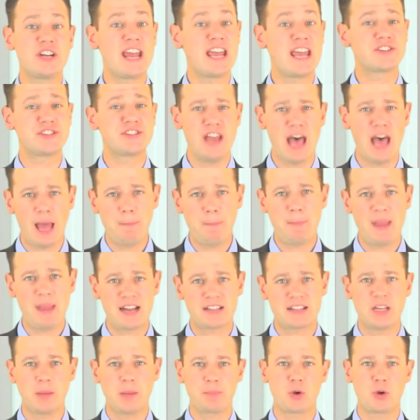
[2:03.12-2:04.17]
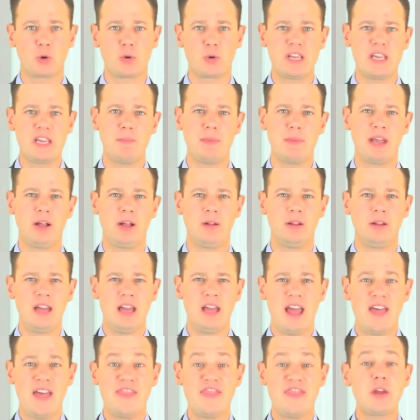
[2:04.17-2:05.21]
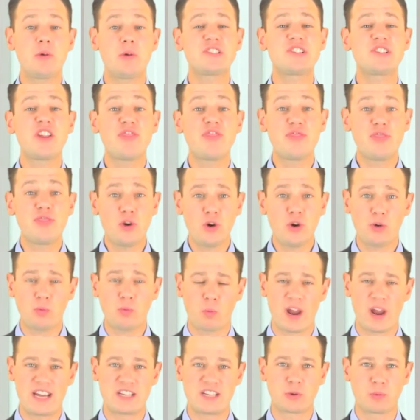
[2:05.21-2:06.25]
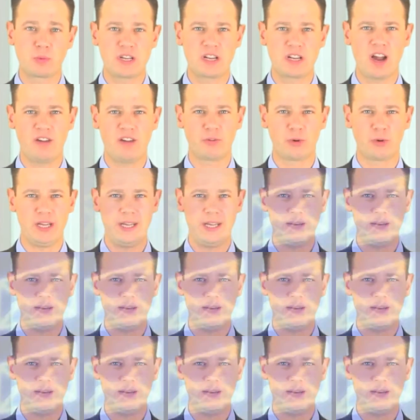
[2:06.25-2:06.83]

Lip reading: has not backed up your email, there is a third way to recover it.